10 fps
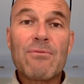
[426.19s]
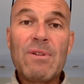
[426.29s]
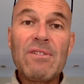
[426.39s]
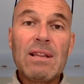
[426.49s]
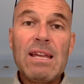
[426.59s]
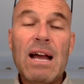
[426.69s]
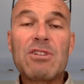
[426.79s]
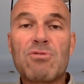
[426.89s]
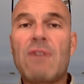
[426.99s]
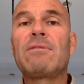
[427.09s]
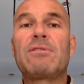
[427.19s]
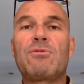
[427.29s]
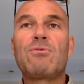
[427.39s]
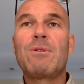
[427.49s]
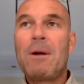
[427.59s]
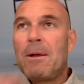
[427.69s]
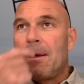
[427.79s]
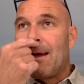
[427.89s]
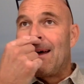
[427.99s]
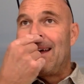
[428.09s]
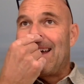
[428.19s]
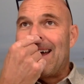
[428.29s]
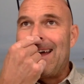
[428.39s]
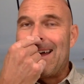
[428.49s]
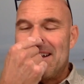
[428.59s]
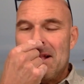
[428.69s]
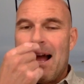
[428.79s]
Recently, I traveled to a